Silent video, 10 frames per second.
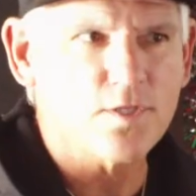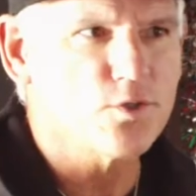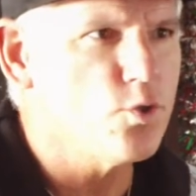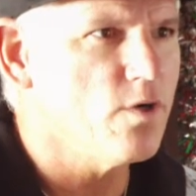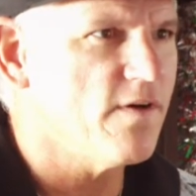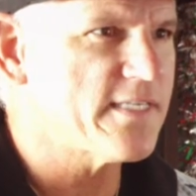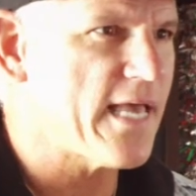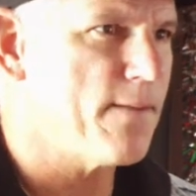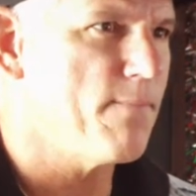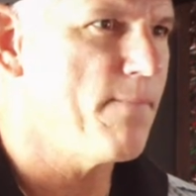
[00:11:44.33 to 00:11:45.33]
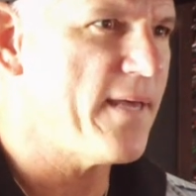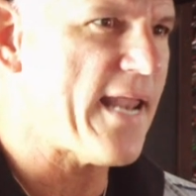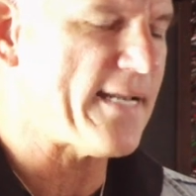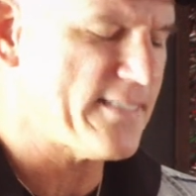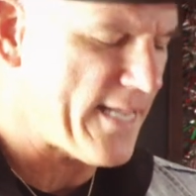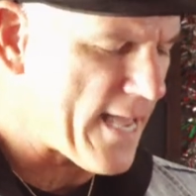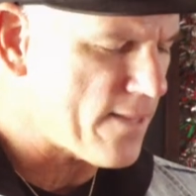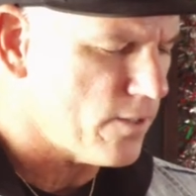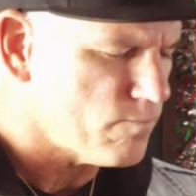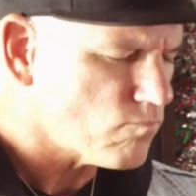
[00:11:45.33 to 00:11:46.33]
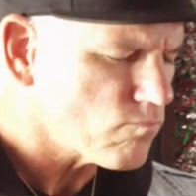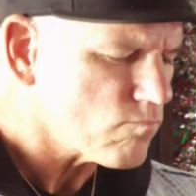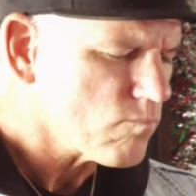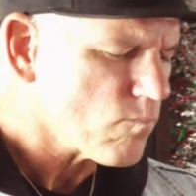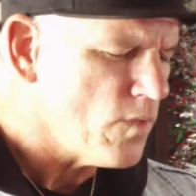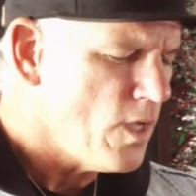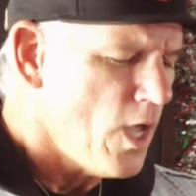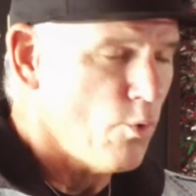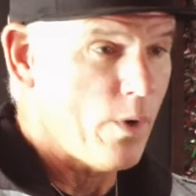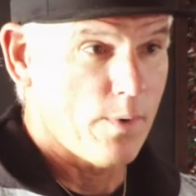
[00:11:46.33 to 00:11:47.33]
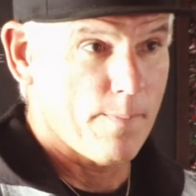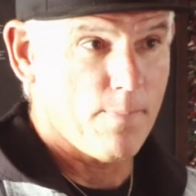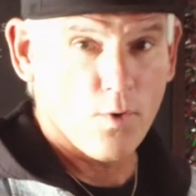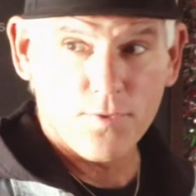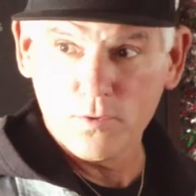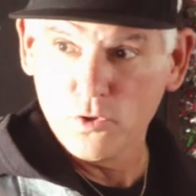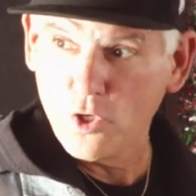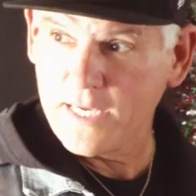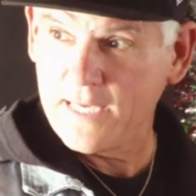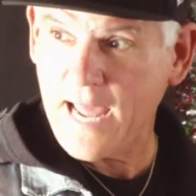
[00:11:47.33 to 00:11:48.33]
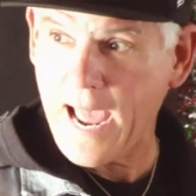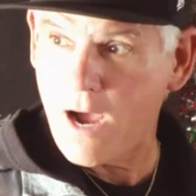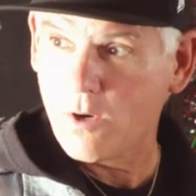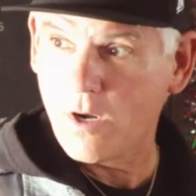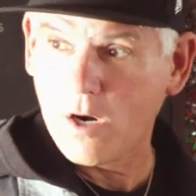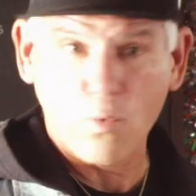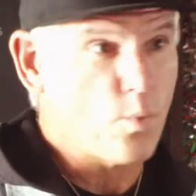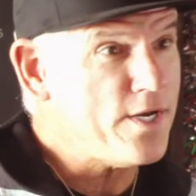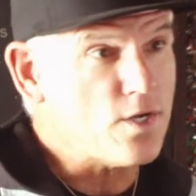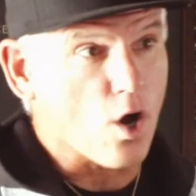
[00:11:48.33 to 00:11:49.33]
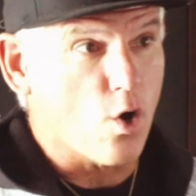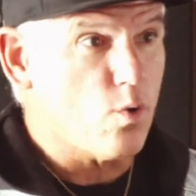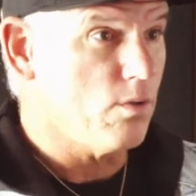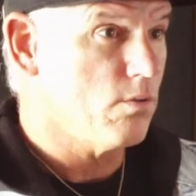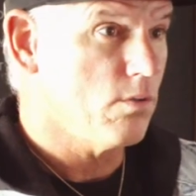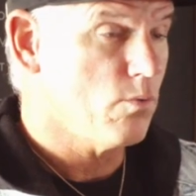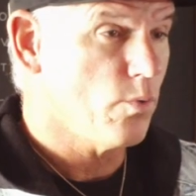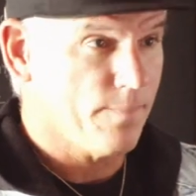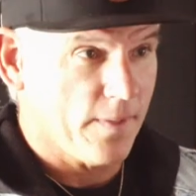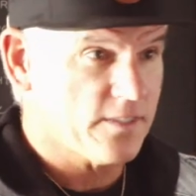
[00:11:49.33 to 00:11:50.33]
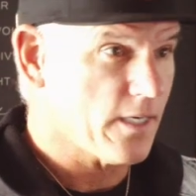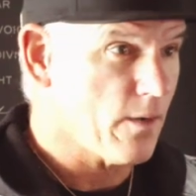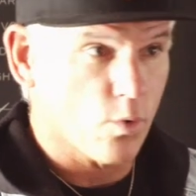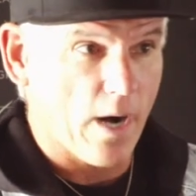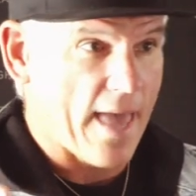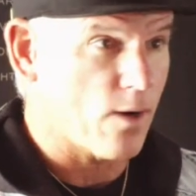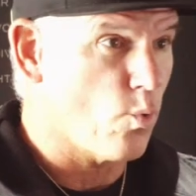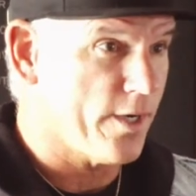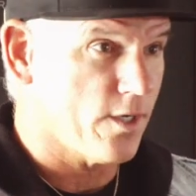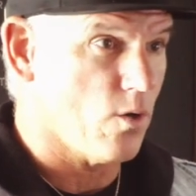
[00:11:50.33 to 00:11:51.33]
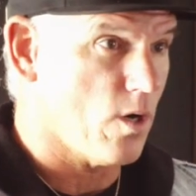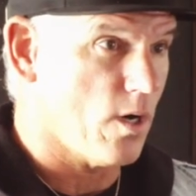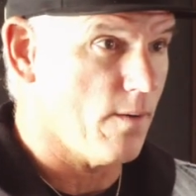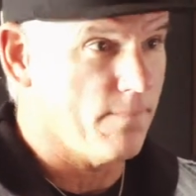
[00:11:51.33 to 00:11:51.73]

the two of us had been at together. We were both looking out our window. We beach, we had a window uh,